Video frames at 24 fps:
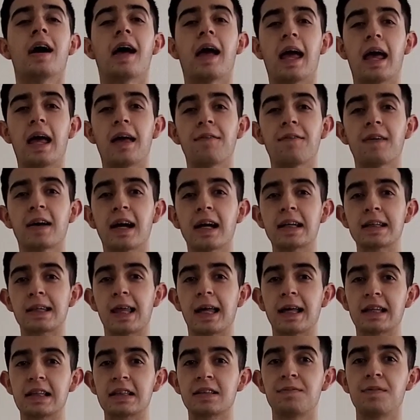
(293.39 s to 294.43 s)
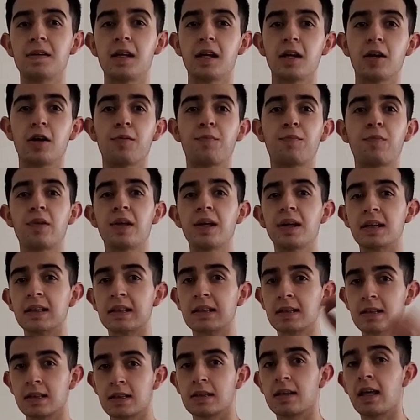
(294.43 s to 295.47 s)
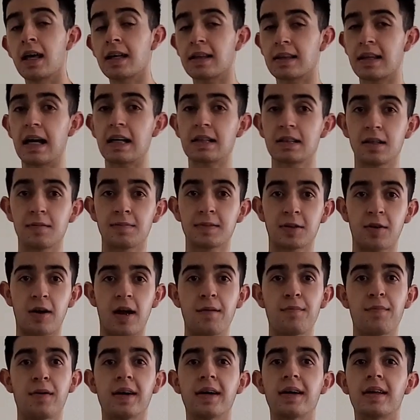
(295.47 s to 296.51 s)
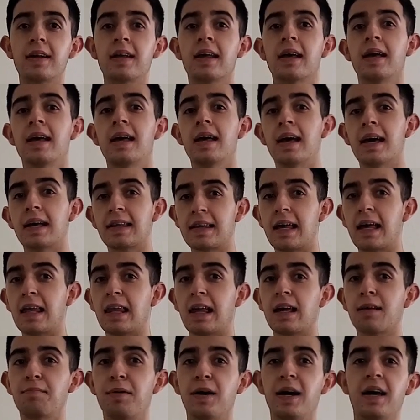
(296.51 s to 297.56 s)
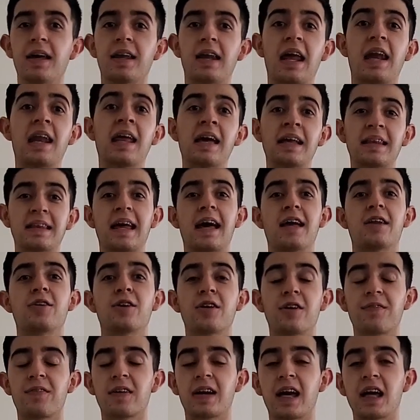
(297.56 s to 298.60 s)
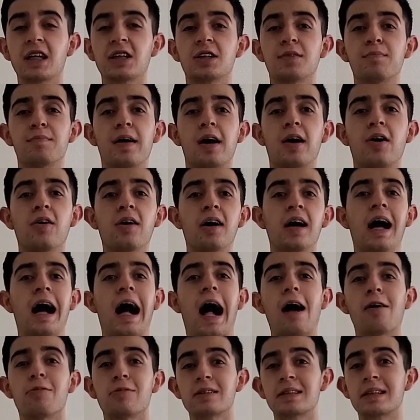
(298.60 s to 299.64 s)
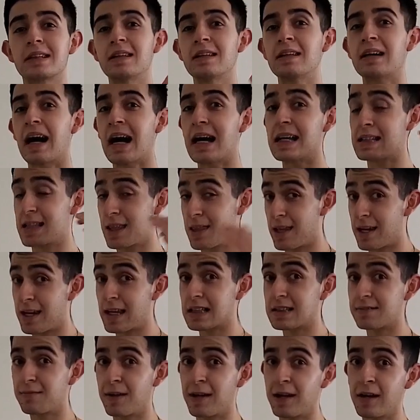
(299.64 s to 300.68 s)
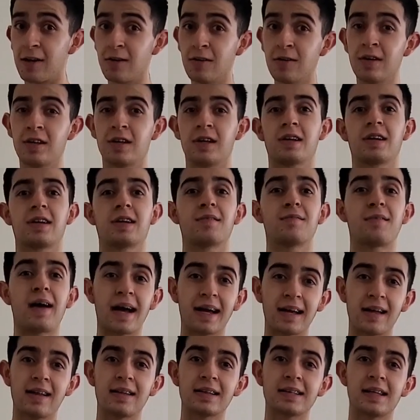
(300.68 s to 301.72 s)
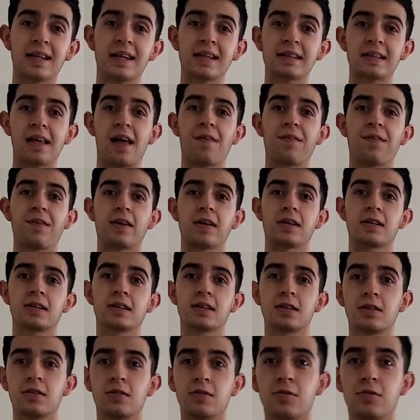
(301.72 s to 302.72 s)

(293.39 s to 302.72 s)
If you guys like this video, please hit that subscribe button, hit that like button, and hit that notification bell. I will see you guys in the next video. Goodbye, calisthenics athletes.